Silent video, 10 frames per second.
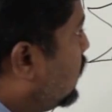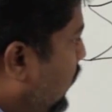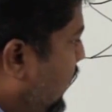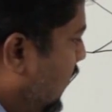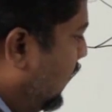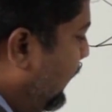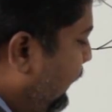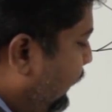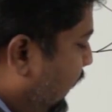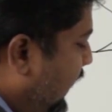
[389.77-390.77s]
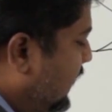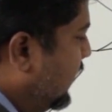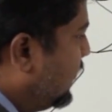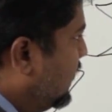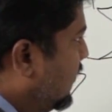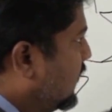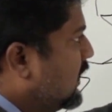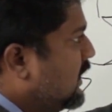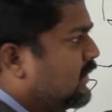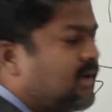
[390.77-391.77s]
So here this distance,
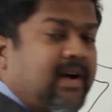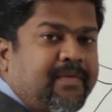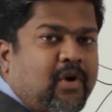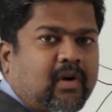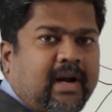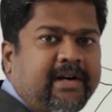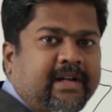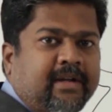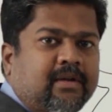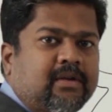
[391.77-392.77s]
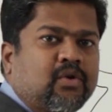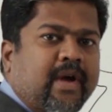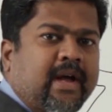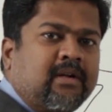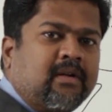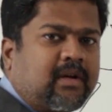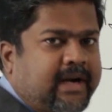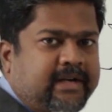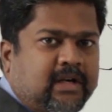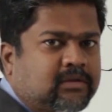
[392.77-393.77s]
now I am not writing, you can
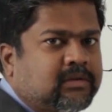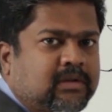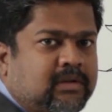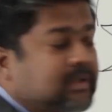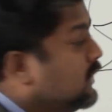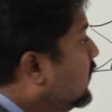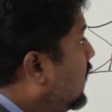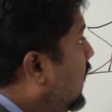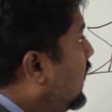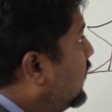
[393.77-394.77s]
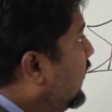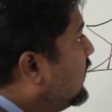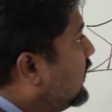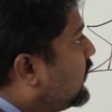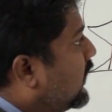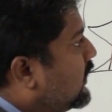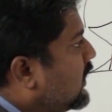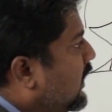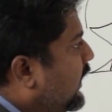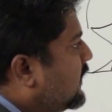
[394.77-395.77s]
write down, this distance
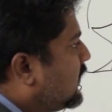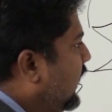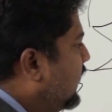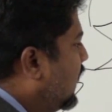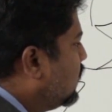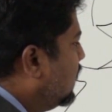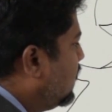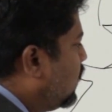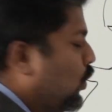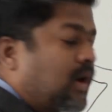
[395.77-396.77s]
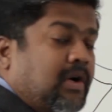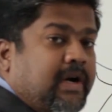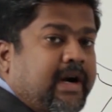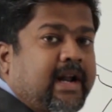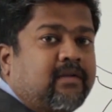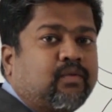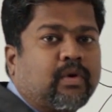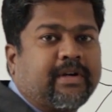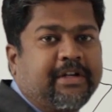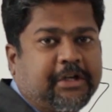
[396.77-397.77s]
is
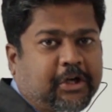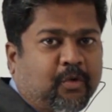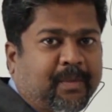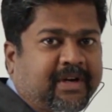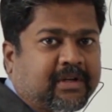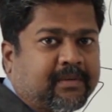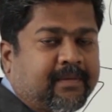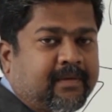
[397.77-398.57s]
3,214 kilometers.